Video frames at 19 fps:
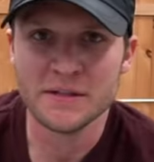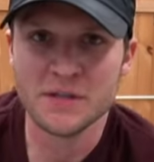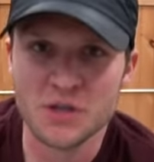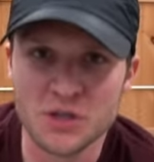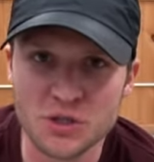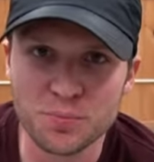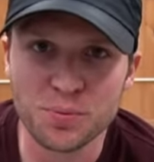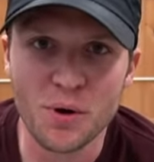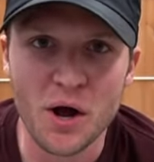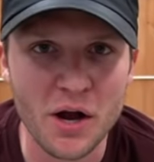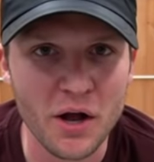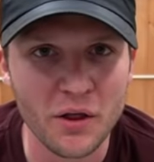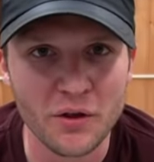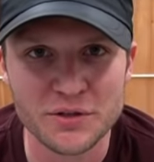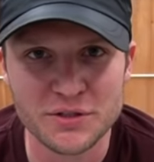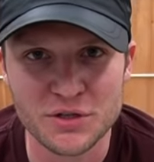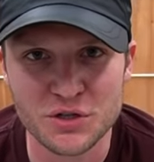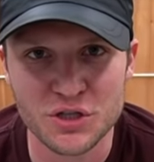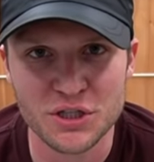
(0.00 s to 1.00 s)
So prong
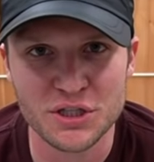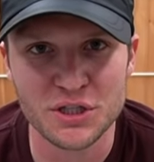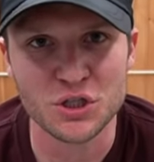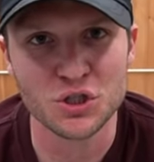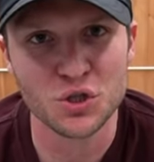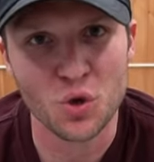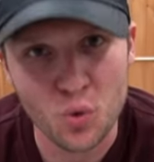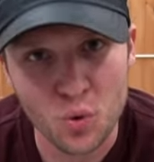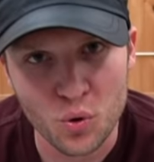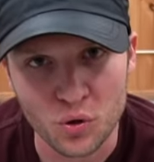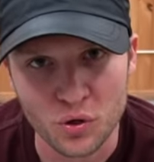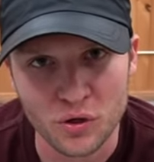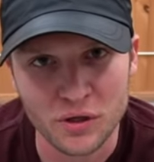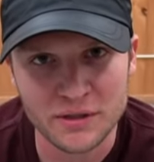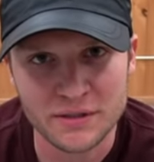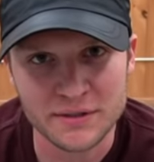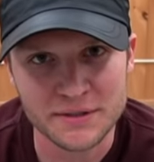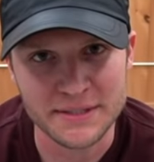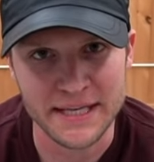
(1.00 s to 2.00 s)
collars are just a
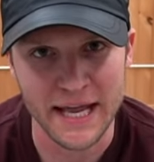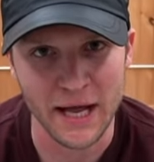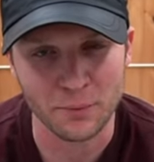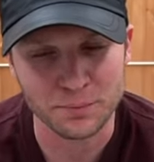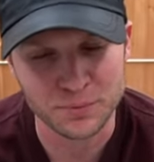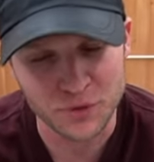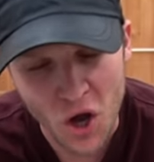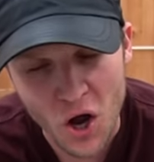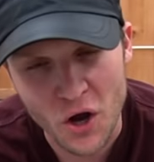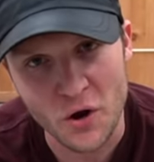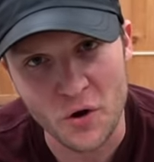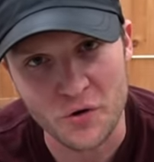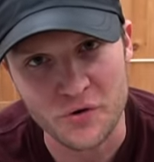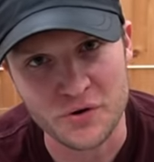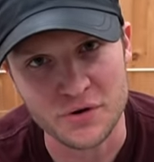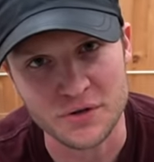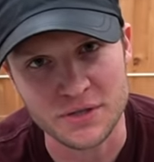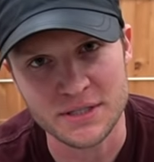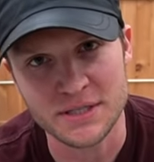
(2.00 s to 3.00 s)
tool to help dog
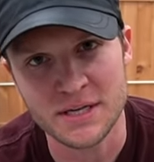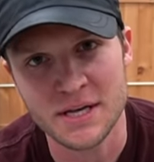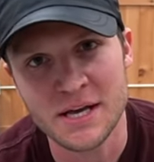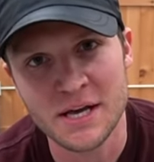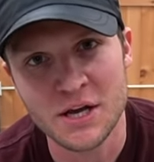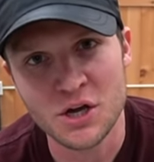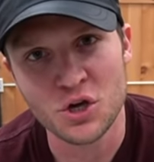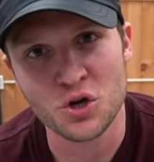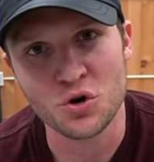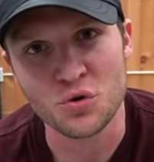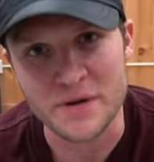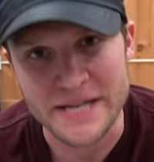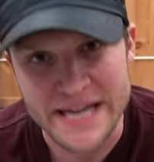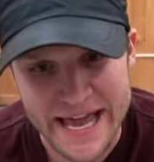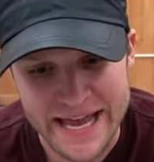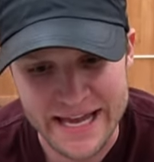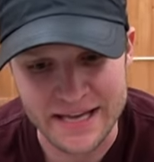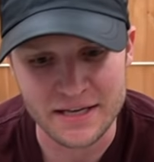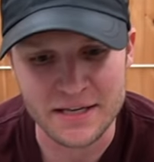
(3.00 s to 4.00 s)
owners
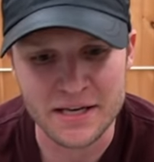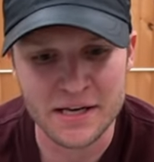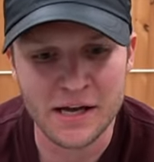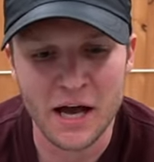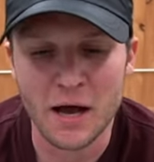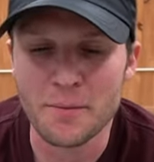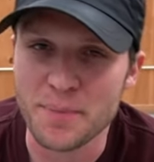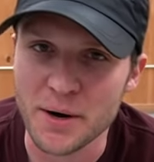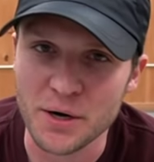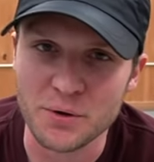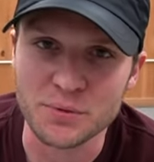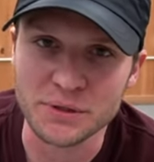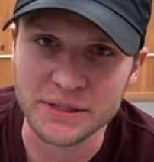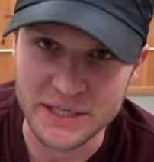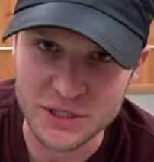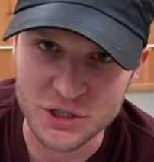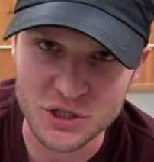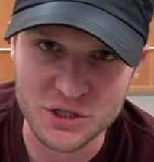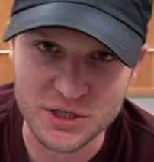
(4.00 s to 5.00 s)
create a better
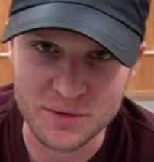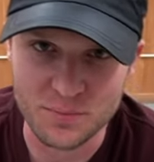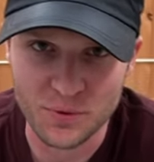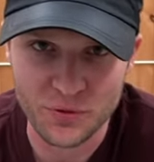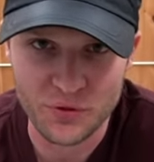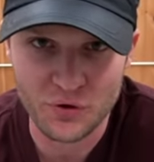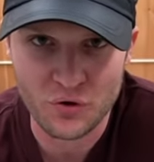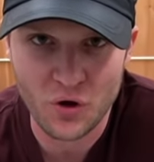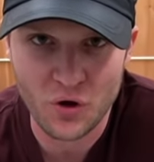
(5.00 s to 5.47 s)
relationship with their